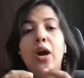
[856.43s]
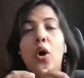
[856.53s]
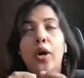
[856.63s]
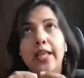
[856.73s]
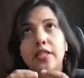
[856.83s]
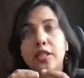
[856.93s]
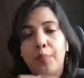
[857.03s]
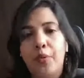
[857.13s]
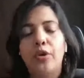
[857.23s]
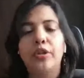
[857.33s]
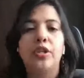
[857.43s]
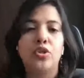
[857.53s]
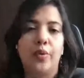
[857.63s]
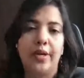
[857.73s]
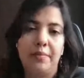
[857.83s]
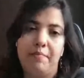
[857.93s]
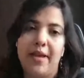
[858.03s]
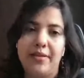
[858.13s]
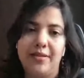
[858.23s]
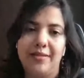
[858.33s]
who can support the joint
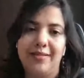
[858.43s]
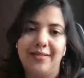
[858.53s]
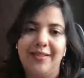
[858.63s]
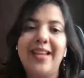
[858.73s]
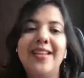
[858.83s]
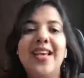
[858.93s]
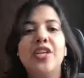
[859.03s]
better, right?